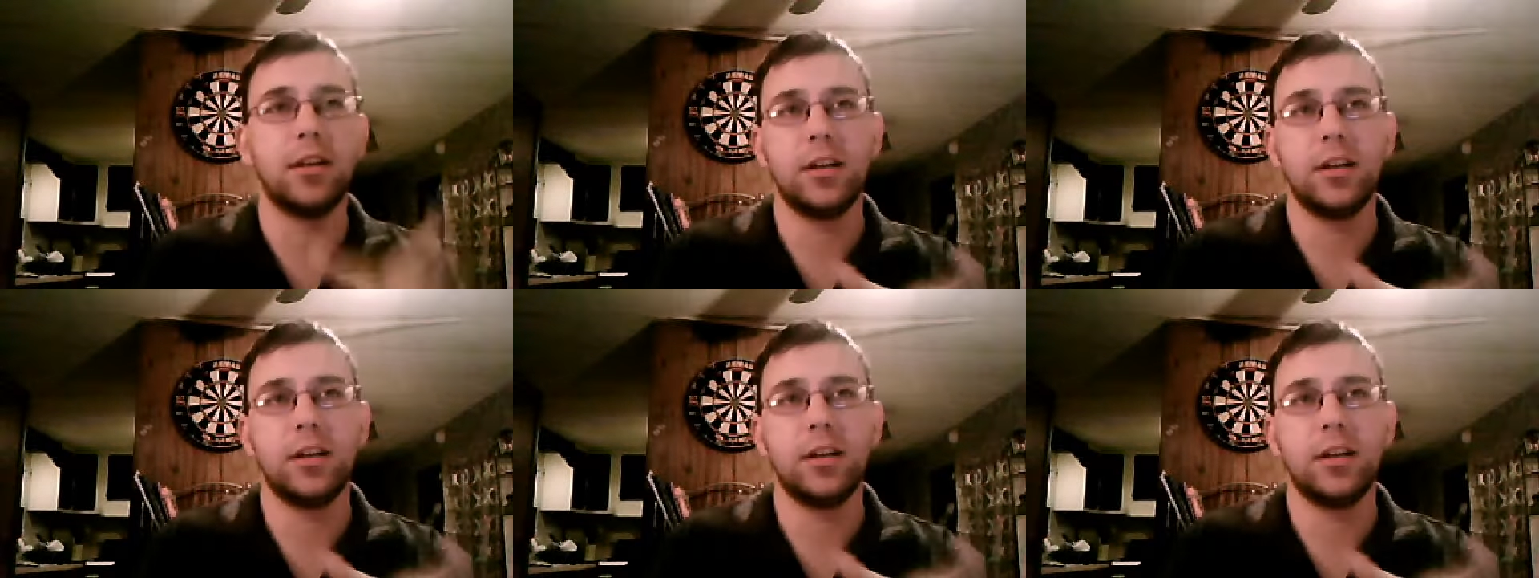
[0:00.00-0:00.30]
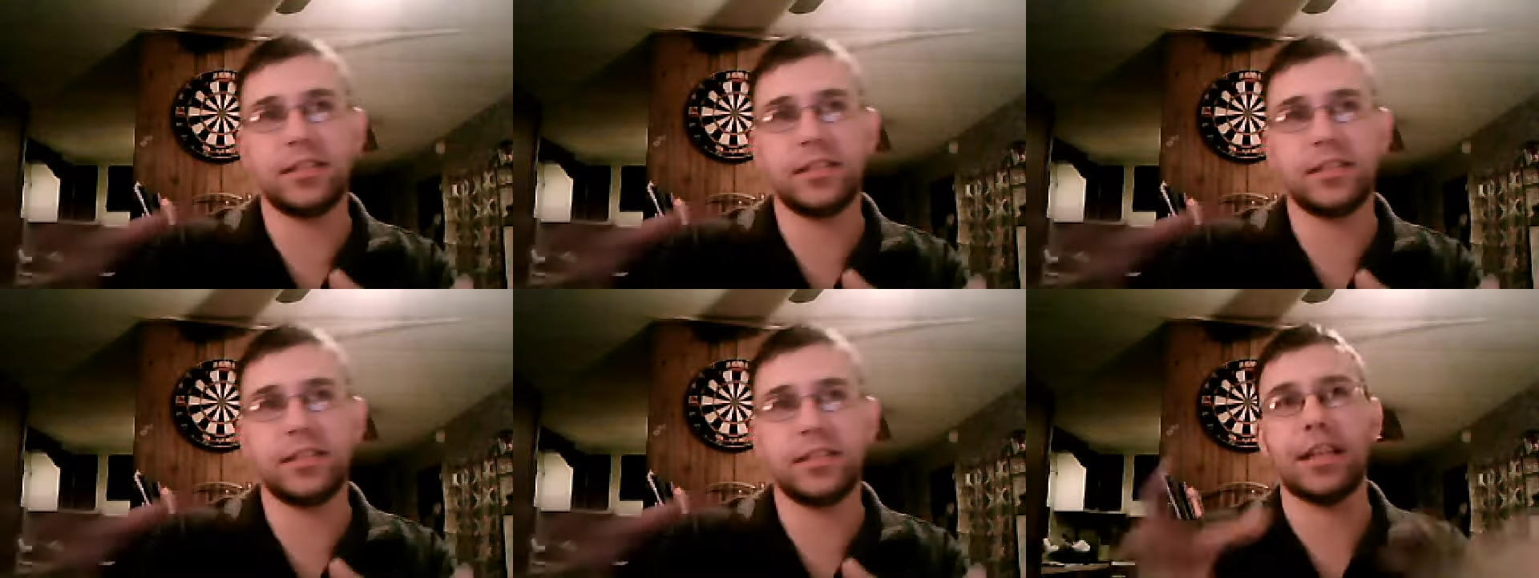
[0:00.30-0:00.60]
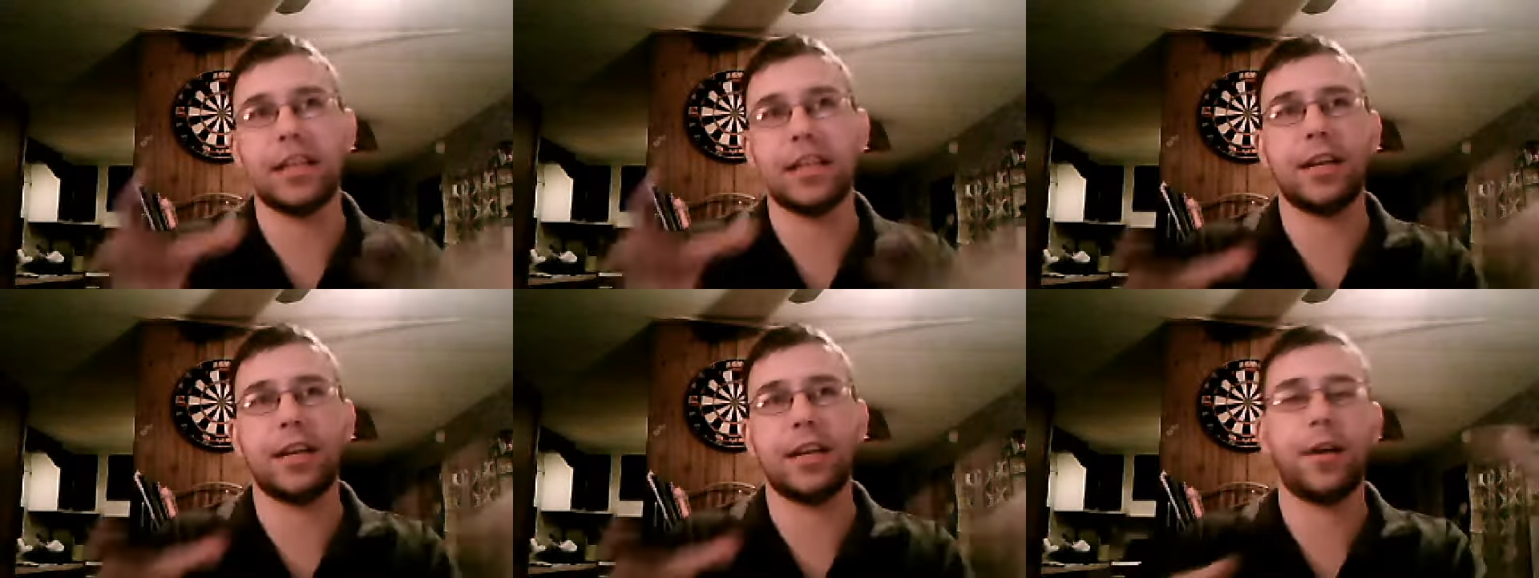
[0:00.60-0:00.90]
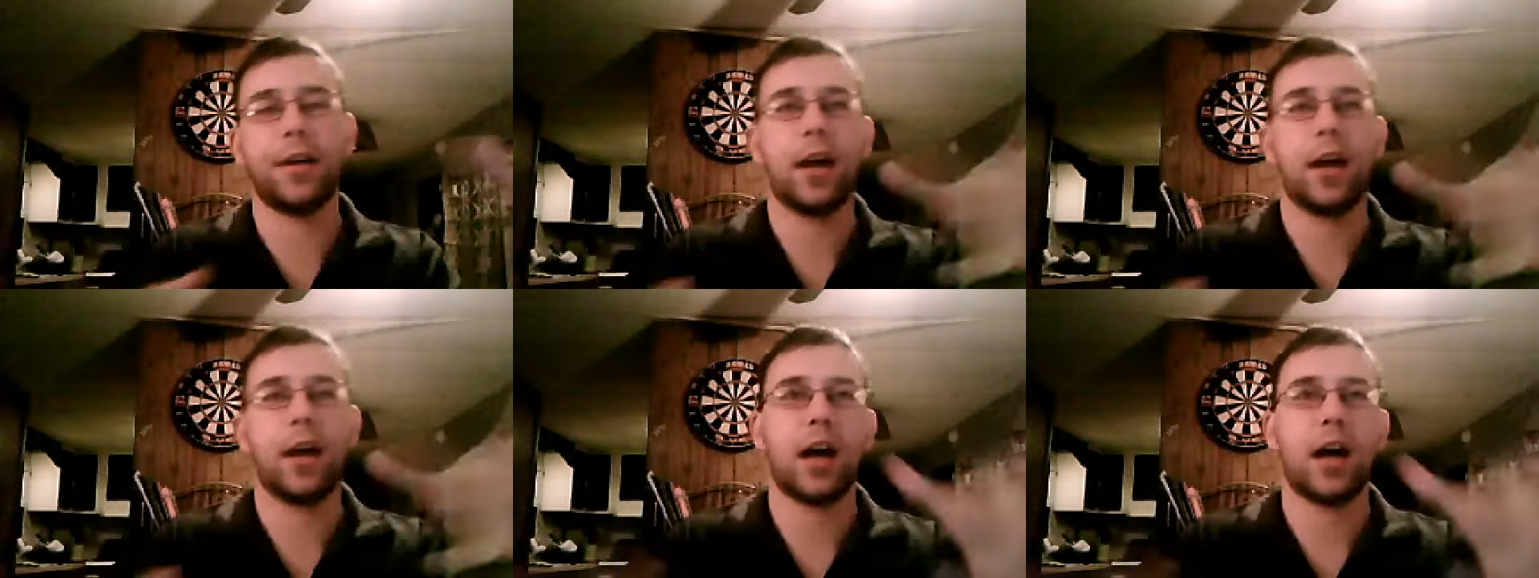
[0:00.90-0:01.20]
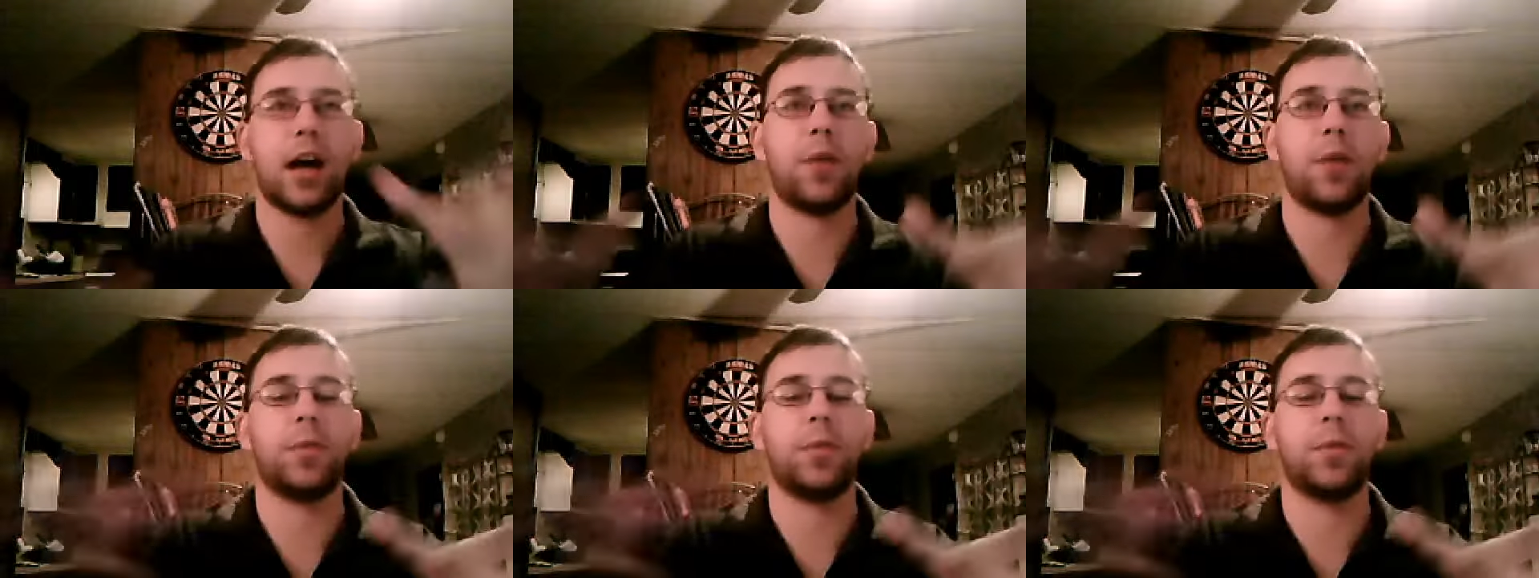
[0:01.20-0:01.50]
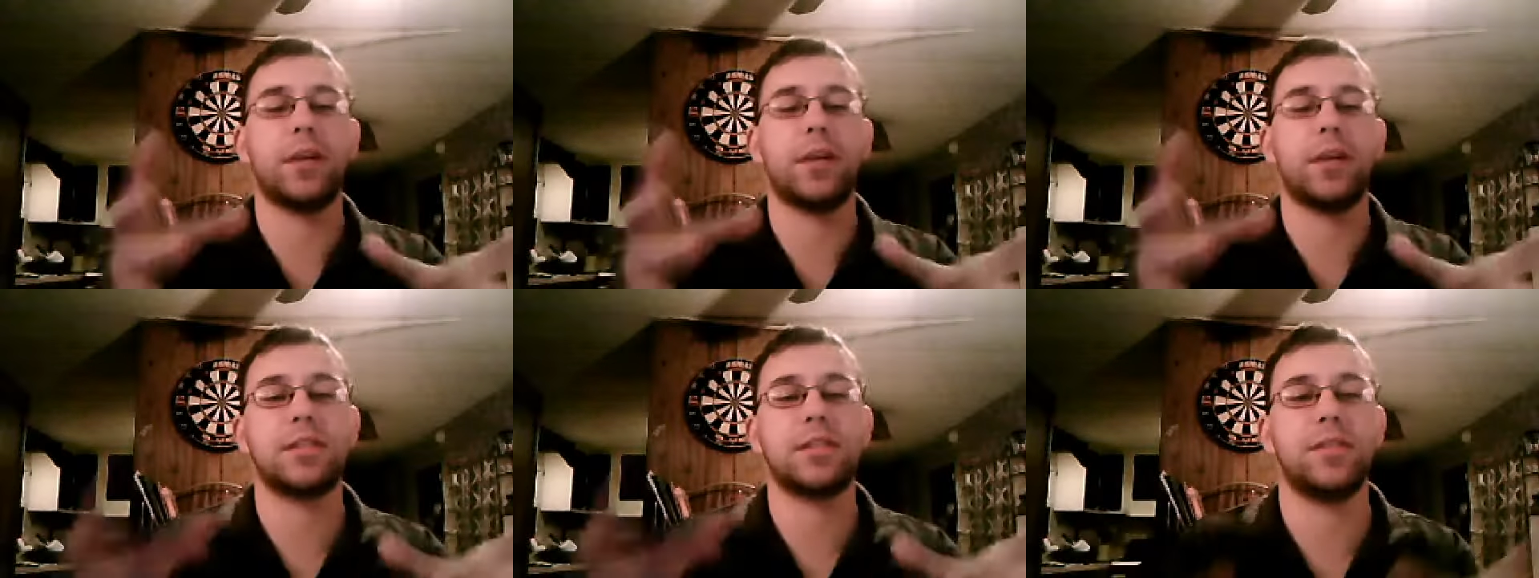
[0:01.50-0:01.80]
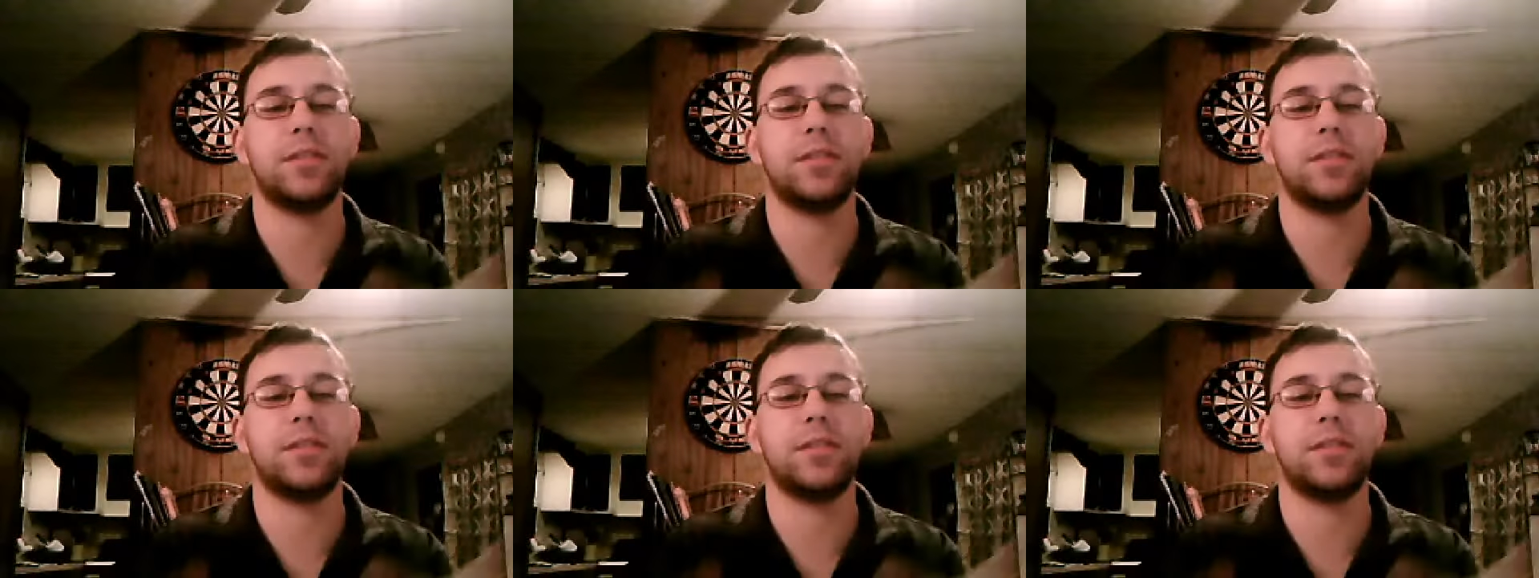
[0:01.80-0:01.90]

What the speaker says: see how the rest of